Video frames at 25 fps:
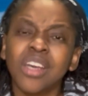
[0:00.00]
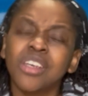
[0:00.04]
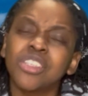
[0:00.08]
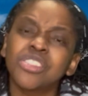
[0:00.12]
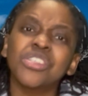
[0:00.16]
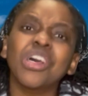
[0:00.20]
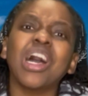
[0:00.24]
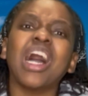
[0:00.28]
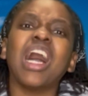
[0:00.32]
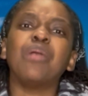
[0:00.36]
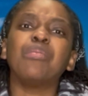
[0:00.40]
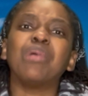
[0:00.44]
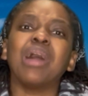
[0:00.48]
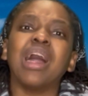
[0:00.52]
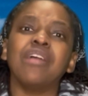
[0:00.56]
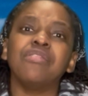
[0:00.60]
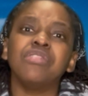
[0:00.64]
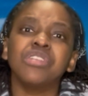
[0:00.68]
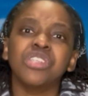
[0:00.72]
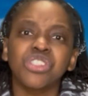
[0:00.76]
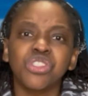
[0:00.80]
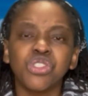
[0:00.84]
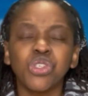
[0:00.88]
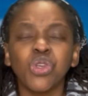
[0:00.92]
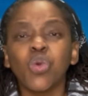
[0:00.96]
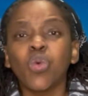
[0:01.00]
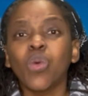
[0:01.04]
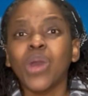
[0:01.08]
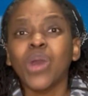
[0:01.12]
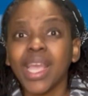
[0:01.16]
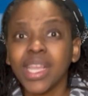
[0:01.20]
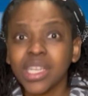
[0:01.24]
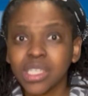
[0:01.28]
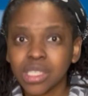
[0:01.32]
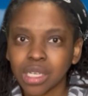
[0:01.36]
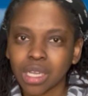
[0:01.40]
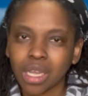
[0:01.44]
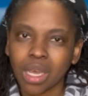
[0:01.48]
So I'm having to
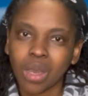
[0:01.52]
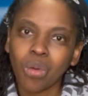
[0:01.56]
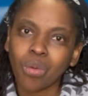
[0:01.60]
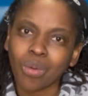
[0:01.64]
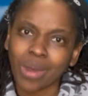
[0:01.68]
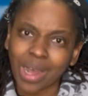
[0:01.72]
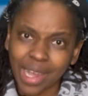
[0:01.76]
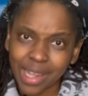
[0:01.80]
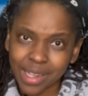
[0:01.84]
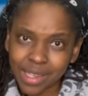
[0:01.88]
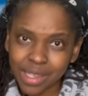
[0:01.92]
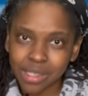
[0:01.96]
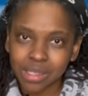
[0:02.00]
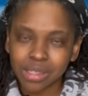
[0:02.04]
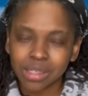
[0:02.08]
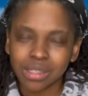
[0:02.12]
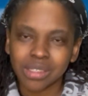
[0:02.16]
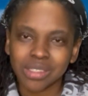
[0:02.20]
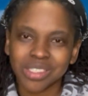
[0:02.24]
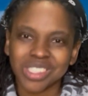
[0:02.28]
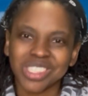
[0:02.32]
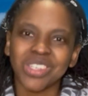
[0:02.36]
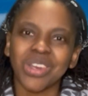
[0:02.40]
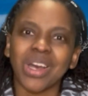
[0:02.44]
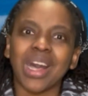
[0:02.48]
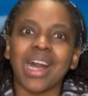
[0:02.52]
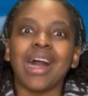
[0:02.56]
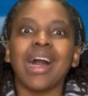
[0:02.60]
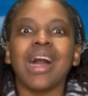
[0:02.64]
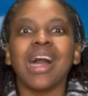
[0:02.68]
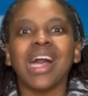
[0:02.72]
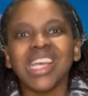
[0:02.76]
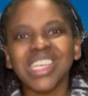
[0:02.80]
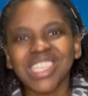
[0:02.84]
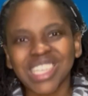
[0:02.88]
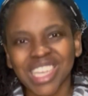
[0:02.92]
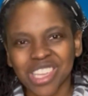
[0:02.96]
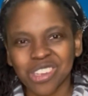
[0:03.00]
wait a while so
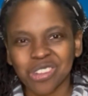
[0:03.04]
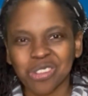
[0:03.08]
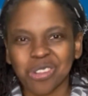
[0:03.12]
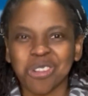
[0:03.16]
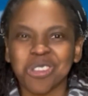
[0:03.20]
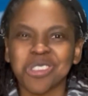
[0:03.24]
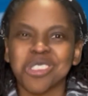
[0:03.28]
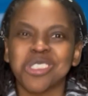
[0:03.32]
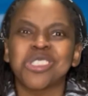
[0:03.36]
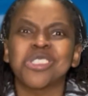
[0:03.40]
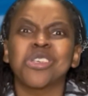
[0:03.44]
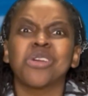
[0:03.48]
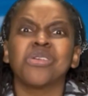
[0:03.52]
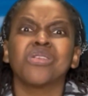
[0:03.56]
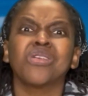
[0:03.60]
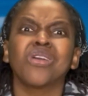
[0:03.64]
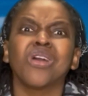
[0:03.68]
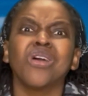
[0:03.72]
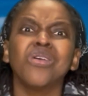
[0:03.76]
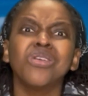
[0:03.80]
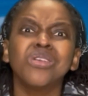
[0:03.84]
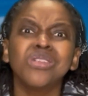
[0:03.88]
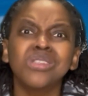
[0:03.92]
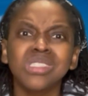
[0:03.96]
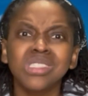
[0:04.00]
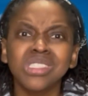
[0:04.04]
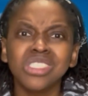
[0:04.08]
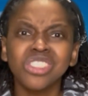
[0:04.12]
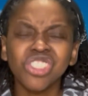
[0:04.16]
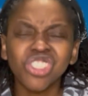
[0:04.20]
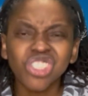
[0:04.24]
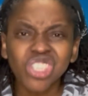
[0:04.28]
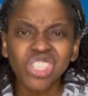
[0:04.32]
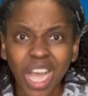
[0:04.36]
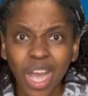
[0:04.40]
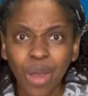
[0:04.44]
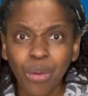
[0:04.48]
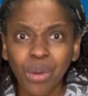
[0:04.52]
I can also go
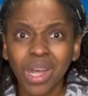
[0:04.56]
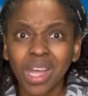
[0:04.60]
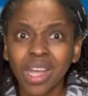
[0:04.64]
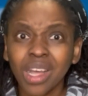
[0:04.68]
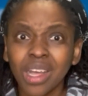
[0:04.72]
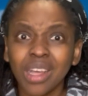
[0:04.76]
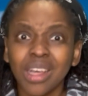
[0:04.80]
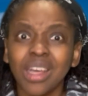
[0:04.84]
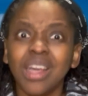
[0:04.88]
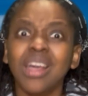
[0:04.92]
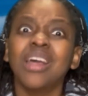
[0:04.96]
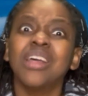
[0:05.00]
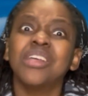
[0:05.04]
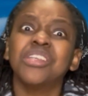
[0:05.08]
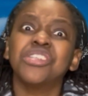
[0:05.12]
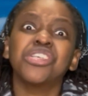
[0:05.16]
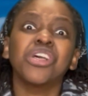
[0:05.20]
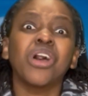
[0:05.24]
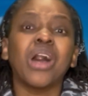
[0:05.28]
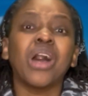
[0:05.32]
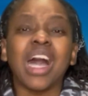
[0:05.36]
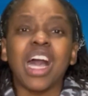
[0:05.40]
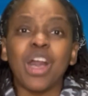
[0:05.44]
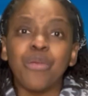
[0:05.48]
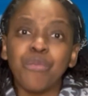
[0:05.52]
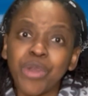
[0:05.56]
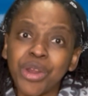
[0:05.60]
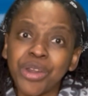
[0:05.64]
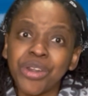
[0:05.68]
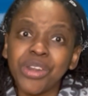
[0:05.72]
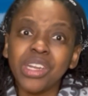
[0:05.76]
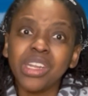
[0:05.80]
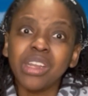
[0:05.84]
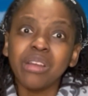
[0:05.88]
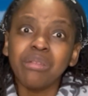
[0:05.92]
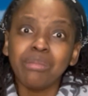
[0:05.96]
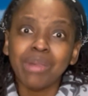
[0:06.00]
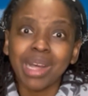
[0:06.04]
shower. So I'm
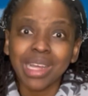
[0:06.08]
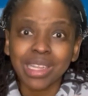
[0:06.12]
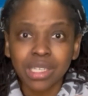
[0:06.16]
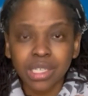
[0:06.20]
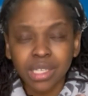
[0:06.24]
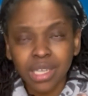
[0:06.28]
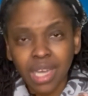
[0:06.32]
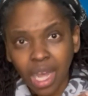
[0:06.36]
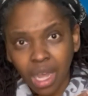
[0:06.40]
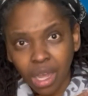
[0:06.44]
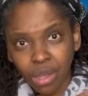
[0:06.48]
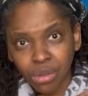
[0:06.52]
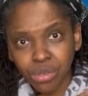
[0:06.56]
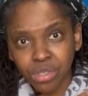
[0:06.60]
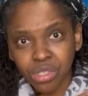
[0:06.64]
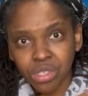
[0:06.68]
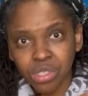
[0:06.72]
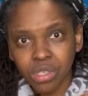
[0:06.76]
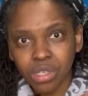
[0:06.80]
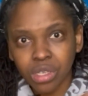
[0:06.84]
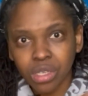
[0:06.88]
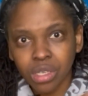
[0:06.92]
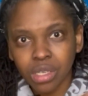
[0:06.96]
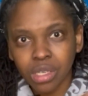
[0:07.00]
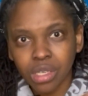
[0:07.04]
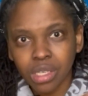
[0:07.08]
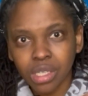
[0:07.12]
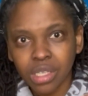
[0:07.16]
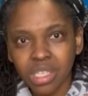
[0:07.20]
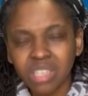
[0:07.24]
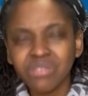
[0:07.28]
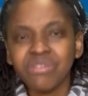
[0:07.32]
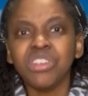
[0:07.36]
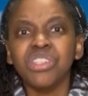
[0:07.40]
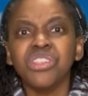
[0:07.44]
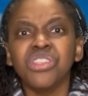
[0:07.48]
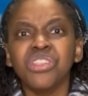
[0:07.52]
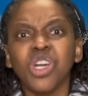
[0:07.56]
wearing my gown,
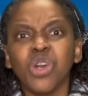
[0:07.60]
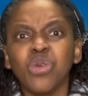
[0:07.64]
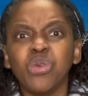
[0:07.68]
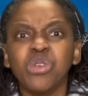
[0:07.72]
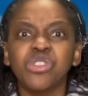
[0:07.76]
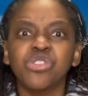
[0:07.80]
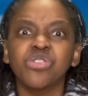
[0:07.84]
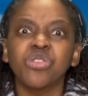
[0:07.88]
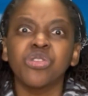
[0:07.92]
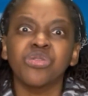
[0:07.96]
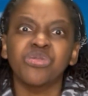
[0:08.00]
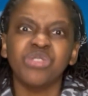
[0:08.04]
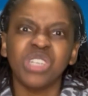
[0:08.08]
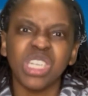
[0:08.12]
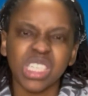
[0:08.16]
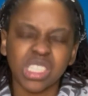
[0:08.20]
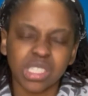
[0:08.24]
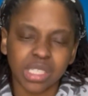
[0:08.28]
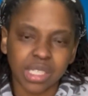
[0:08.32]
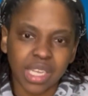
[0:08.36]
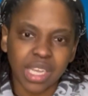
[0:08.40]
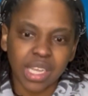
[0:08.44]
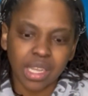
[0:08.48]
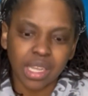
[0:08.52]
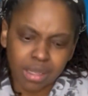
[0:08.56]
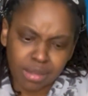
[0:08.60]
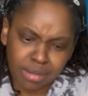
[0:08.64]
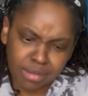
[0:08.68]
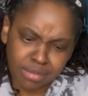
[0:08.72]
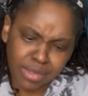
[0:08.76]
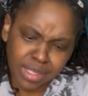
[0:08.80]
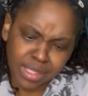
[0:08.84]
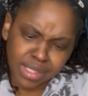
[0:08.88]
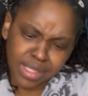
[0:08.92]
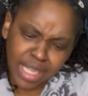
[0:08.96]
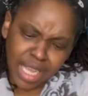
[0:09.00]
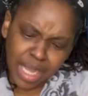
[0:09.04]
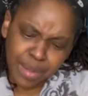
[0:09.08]
even though it's already...
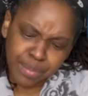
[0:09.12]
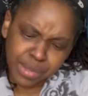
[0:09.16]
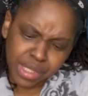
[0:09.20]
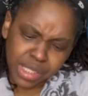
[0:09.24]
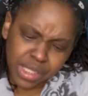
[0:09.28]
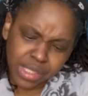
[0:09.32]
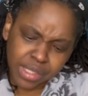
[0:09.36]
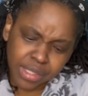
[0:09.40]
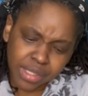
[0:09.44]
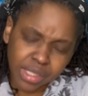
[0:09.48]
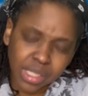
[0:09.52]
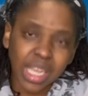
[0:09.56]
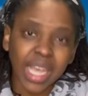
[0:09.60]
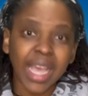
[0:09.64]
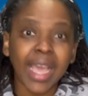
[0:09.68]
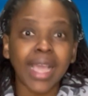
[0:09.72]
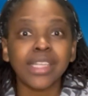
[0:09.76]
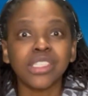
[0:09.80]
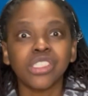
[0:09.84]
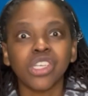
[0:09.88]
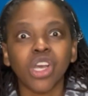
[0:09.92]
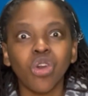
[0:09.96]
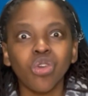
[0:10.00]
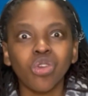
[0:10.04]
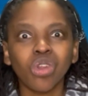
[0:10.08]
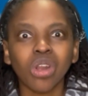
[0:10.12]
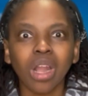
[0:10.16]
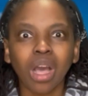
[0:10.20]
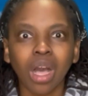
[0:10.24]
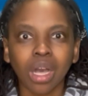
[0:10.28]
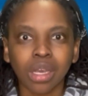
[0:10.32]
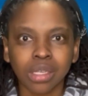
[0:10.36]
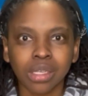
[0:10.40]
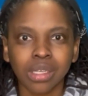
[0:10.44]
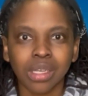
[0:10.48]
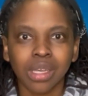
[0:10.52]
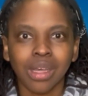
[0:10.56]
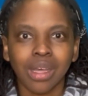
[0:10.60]
What time is it? 8
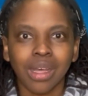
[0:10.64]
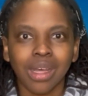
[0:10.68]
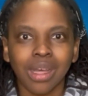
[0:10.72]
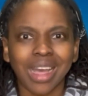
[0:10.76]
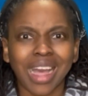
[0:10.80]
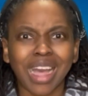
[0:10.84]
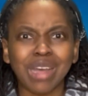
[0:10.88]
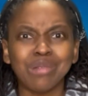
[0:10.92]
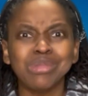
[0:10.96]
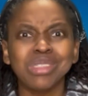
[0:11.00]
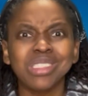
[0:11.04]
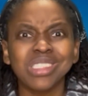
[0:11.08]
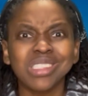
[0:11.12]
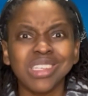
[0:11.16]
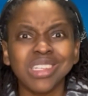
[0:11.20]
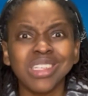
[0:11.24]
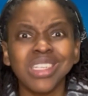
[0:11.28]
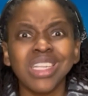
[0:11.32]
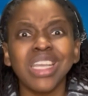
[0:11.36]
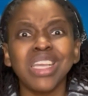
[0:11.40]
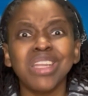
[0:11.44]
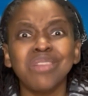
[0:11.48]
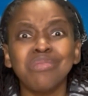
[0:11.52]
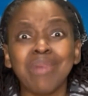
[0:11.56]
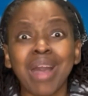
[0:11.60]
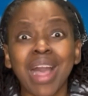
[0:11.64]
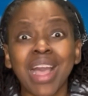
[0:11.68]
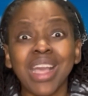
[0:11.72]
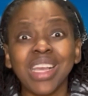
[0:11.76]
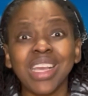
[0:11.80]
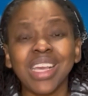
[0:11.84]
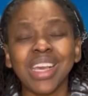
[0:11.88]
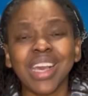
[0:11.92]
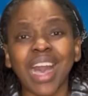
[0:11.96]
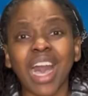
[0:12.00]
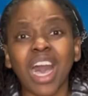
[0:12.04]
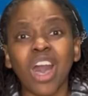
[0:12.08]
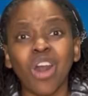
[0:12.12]
o'clock. I'm still in my
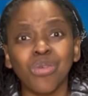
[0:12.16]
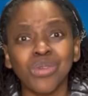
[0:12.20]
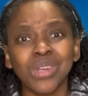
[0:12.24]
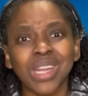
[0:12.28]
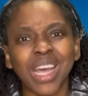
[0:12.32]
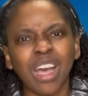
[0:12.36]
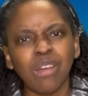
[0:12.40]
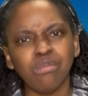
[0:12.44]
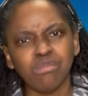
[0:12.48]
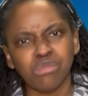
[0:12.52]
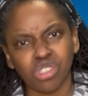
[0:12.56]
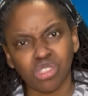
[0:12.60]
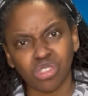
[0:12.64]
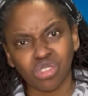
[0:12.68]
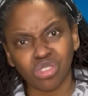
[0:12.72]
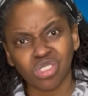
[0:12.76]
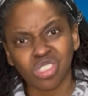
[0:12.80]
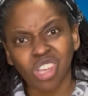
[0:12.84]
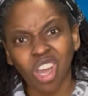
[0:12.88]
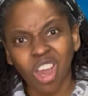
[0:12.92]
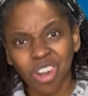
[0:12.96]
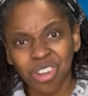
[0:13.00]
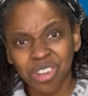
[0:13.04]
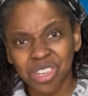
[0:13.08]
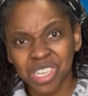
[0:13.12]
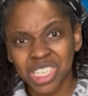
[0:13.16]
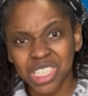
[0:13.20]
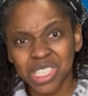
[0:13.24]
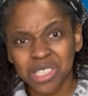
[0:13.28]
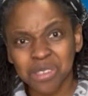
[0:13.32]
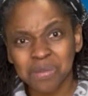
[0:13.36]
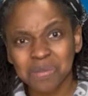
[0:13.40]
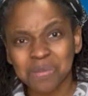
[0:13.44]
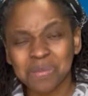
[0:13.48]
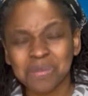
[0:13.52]
gown. I'm sorry.